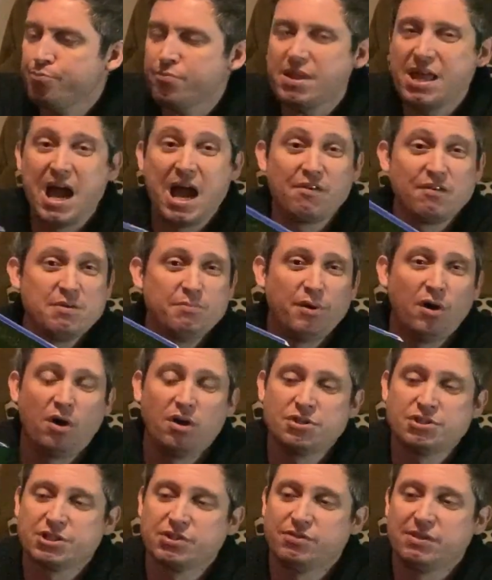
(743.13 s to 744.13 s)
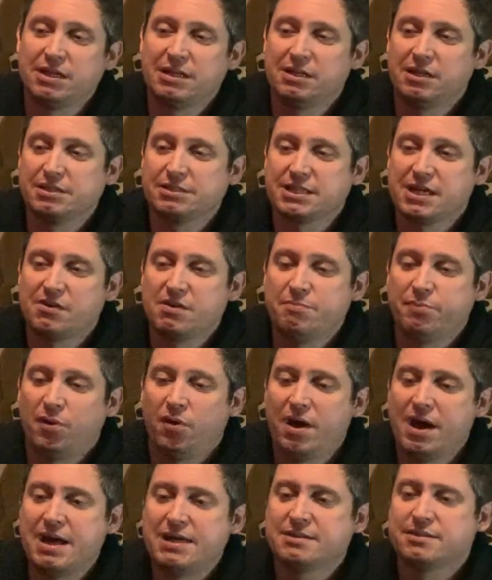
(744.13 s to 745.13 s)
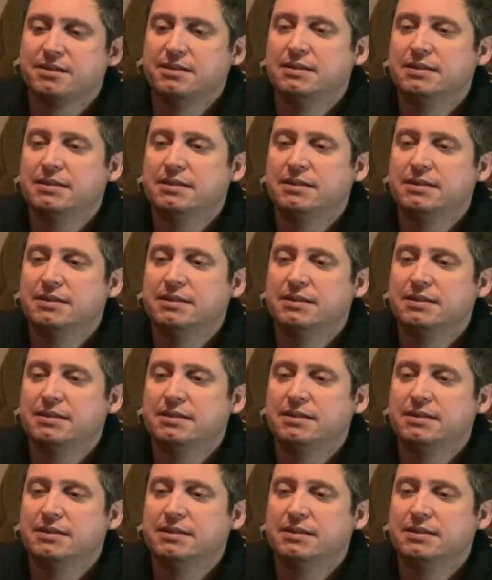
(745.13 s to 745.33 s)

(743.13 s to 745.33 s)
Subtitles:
Harry Potter, she really likes Harry Potter.